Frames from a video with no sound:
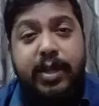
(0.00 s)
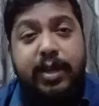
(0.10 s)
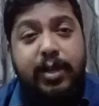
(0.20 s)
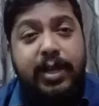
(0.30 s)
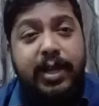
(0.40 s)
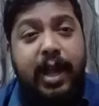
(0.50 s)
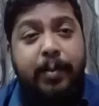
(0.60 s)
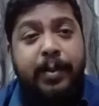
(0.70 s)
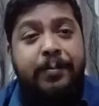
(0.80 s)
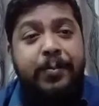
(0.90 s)
that cleaning
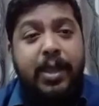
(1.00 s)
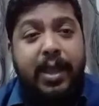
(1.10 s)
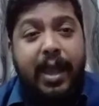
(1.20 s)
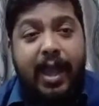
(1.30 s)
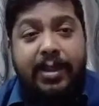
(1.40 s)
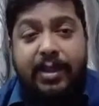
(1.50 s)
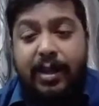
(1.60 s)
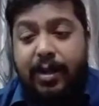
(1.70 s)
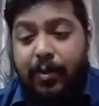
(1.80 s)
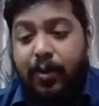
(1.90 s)
happen, and
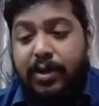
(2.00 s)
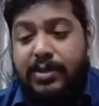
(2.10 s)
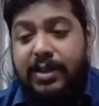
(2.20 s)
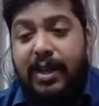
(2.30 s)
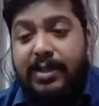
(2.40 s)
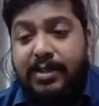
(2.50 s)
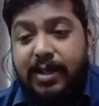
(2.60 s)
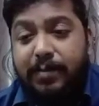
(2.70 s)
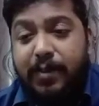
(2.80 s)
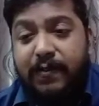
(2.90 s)
then what is the next
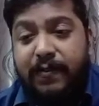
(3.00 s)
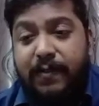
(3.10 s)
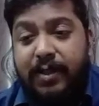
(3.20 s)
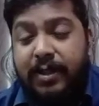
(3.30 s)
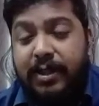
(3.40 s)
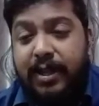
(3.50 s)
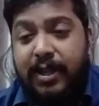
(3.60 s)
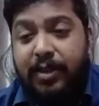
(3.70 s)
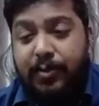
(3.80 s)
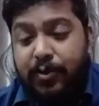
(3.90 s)
step of in the
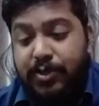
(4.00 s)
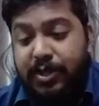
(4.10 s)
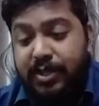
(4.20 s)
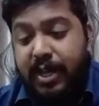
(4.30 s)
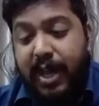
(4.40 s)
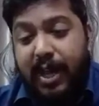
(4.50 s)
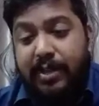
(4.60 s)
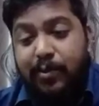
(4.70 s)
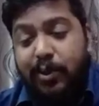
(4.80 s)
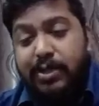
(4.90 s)
cleaning process,
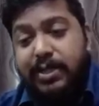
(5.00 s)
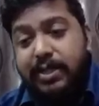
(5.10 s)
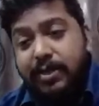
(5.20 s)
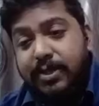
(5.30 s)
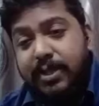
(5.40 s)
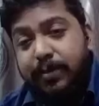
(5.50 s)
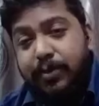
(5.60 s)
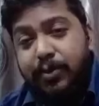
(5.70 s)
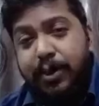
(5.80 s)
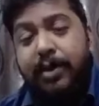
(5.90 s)
and what is the third
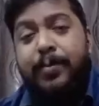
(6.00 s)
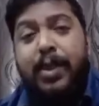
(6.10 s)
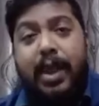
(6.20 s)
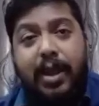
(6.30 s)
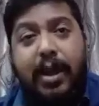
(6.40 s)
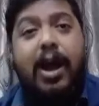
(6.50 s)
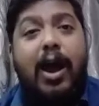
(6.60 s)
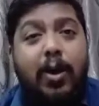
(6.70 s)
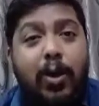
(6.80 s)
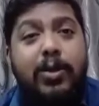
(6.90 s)
step to it, and
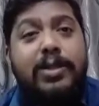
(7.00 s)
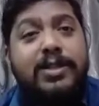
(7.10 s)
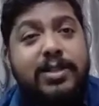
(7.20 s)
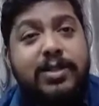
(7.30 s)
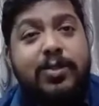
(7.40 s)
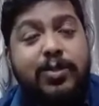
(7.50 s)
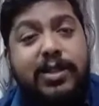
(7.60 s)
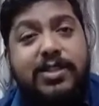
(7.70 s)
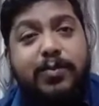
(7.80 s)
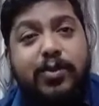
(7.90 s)
how long
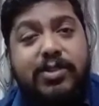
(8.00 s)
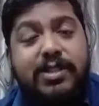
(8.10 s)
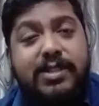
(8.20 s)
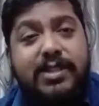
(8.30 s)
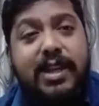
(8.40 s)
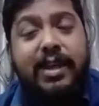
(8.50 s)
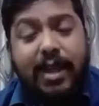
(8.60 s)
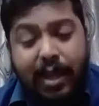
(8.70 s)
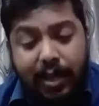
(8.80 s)
these processes take.